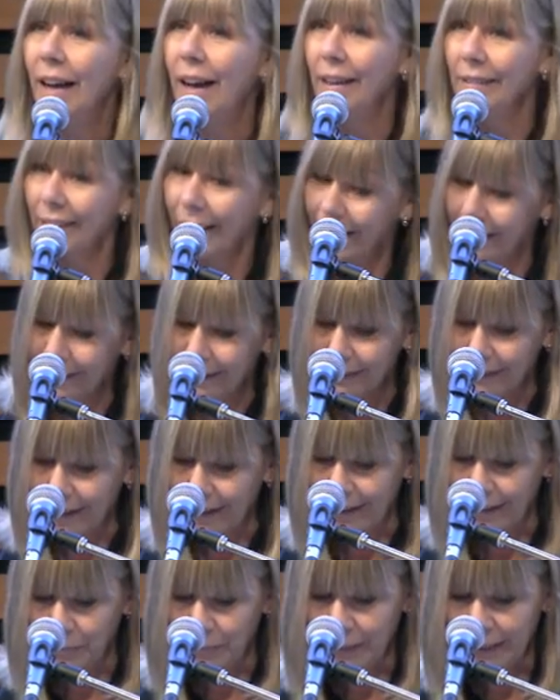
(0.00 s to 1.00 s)
I like it,
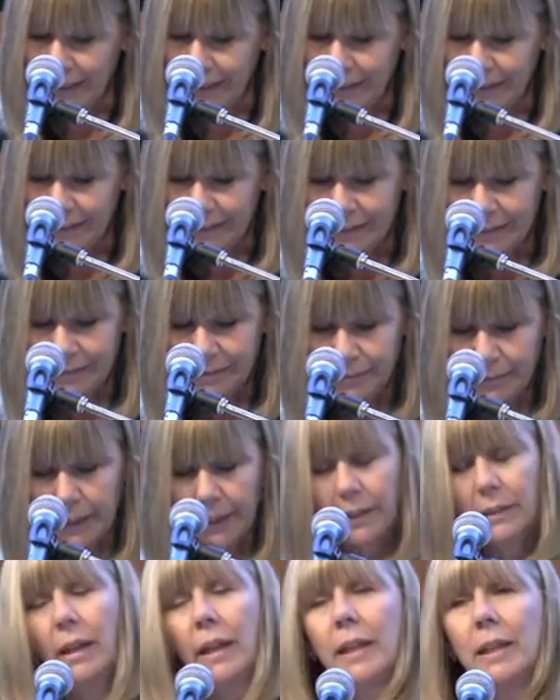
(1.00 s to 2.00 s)
I admitted,
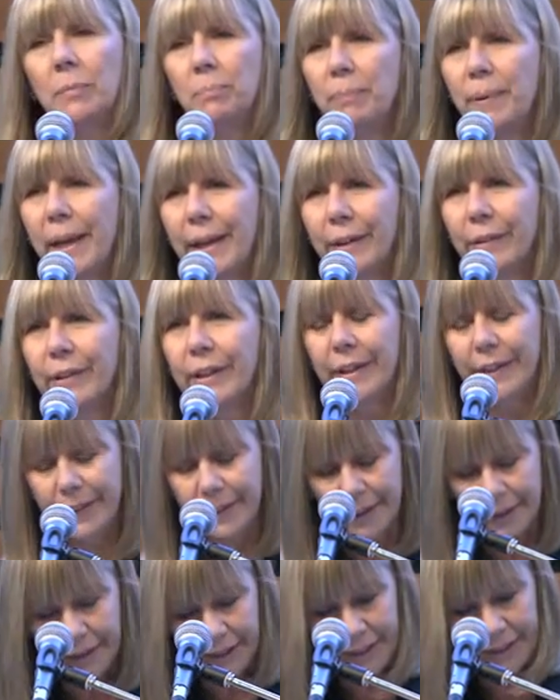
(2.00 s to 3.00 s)
but I'd like it better at
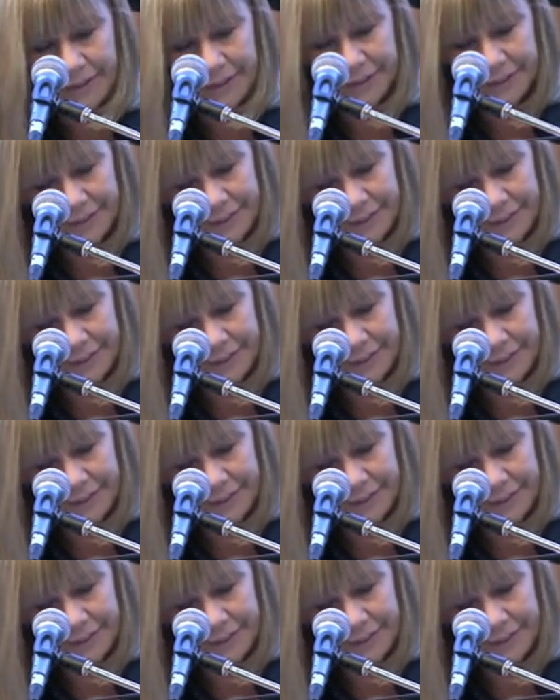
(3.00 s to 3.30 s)
nine.